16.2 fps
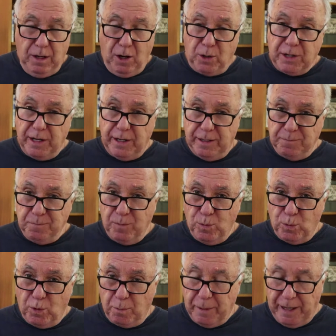Okay,
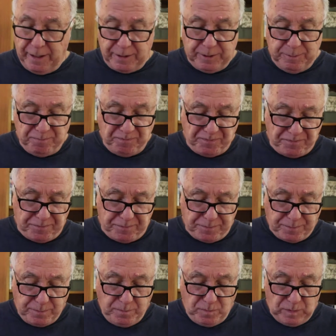we're back.
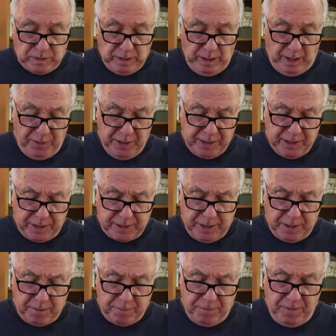I think I
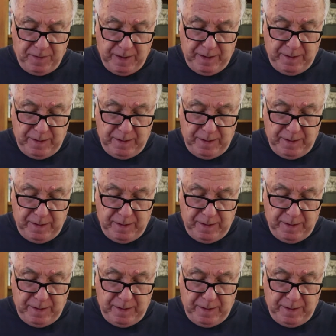kind of